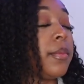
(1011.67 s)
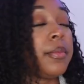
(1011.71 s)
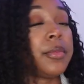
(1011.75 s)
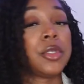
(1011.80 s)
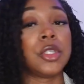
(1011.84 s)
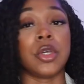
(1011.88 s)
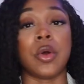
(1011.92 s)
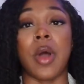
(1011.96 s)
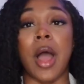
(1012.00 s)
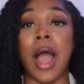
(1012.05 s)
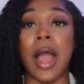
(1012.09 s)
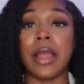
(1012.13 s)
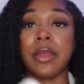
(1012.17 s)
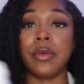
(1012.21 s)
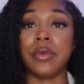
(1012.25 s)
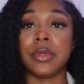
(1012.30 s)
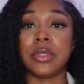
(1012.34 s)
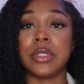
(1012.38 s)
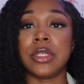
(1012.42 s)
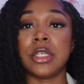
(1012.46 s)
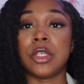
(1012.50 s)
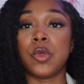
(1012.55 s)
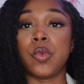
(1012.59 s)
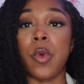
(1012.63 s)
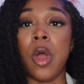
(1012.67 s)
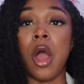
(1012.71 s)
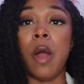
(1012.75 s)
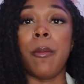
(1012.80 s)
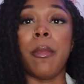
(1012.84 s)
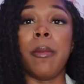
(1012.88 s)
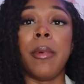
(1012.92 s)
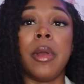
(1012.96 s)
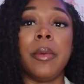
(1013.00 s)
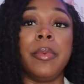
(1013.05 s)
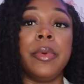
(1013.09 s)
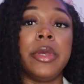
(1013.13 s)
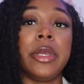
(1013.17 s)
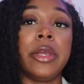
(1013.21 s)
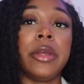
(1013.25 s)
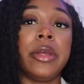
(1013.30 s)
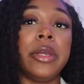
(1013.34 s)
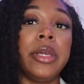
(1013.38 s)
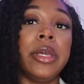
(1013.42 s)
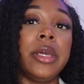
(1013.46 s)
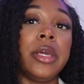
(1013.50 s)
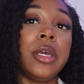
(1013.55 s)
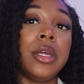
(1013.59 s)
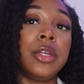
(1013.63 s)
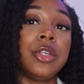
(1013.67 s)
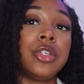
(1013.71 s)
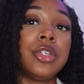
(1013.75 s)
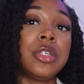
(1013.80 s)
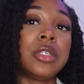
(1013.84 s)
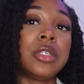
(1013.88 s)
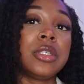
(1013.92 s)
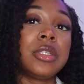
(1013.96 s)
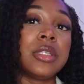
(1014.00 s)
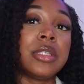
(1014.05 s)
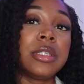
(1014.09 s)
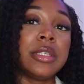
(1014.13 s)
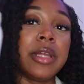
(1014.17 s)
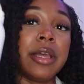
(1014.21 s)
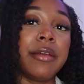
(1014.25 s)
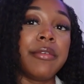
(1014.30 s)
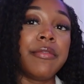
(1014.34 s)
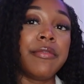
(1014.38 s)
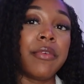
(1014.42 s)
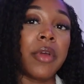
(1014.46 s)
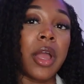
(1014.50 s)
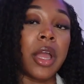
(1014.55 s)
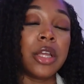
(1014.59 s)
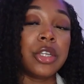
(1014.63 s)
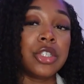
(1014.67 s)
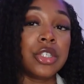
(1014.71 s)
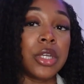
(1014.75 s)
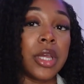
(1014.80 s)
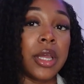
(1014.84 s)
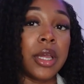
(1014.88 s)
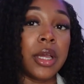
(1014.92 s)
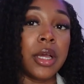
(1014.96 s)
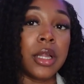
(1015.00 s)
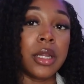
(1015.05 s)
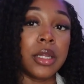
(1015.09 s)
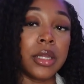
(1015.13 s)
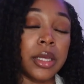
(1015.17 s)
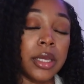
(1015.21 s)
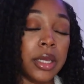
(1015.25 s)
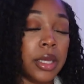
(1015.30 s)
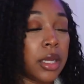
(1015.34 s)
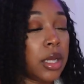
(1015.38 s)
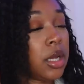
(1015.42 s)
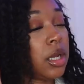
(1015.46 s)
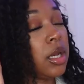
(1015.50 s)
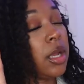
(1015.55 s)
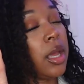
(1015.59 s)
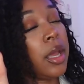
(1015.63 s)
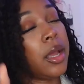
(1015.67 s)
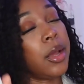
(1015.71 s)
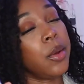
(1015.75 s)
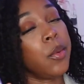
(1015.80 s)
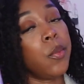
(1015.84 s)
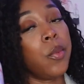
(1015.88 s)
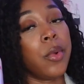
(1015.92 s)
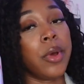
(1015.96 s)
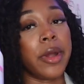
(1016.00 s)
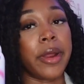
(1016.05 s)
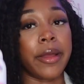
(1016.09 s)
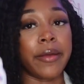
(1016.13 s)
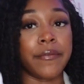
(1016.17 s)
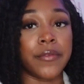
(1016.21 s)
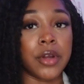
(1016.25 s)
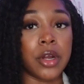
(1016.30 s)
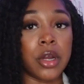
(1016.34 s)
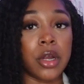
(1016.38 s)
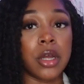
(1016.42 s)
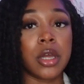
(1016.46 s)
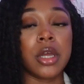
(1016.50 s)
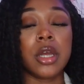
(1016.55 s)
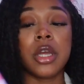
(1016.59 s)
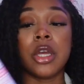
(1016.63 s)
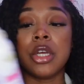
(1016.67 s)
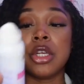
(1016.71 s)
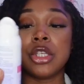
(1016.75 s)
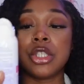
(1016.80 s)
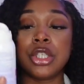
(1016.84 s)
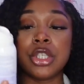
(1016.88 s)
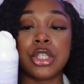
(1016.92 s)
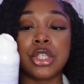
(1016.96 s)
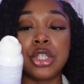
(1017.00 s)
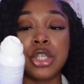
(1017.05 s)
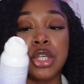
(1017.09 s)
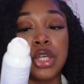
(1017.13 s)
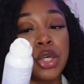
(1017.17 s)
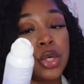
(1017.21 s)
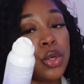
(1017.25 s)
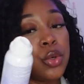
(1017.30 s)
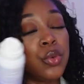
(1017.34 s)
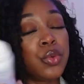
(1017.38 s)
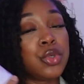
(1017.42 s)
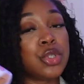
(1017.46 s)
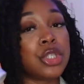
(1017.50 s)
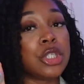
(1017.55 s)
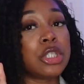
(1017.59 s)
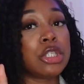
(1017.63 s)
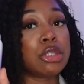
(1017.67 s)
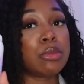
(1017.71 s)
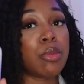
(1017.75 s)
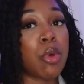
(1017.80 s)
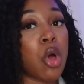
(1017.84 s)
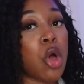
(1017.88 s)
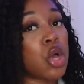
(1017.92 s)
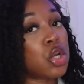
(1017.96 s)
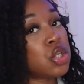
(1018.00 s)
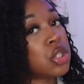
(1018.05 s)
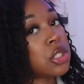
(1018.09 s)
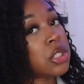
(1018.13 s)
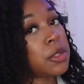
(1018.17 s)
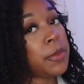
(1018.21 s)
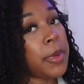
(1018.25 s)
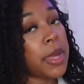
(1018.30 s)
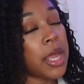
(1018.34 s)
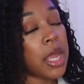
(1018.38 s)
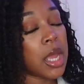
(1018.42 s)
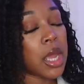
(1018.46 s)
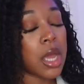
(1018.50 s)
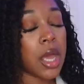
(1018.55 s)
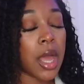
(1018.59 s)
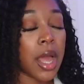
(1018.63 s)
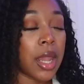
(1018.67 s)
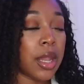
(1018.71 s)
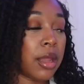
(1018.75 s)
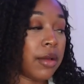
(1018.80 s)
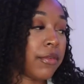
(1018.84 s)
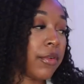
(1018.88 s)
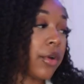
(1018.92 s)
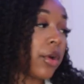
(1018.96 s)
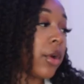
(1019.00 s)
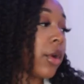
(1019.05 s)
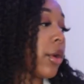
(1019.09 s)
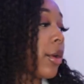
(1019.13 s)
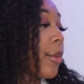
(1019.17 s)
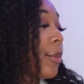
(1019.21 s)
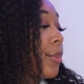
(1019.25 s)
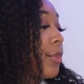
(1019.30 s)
So I use this while I'm on my period, just to stay fresh and clean and whatever. She's cute, she's small, she's pink, I love her.